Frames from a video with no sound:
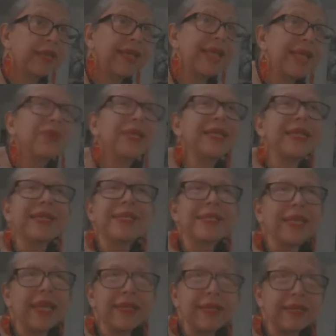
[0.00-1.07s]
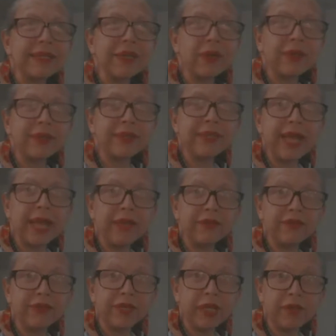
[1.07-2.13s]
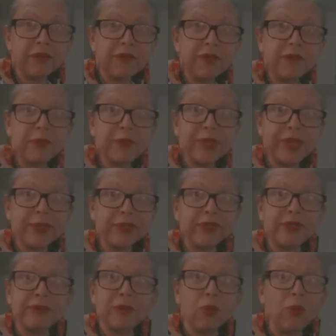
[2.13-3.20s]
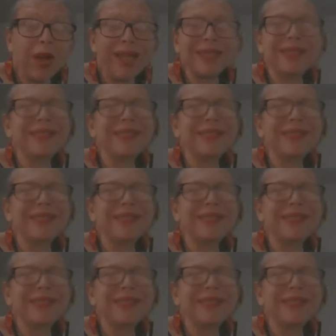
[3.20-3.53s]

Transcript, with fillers: that's what they say that they all die of yellow fever because whites